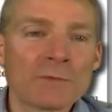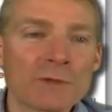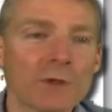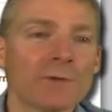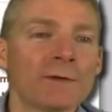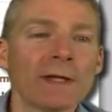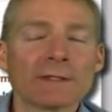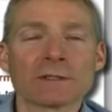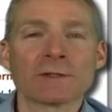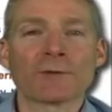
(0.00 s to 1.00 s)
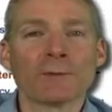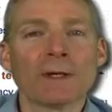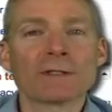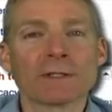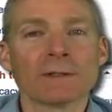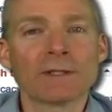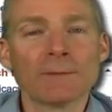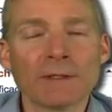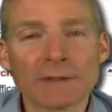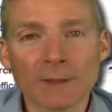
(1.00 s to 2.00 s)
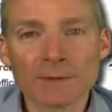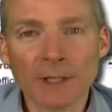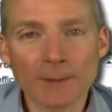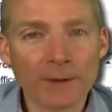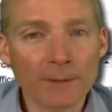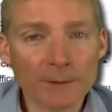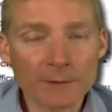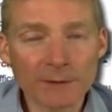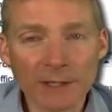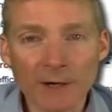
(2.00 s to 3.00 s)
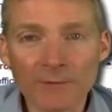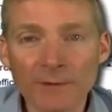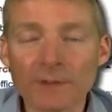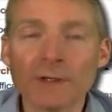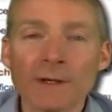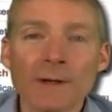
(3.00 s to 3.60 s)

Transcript: So if you like this information, give me a thumbs up. I hope it's really helpful.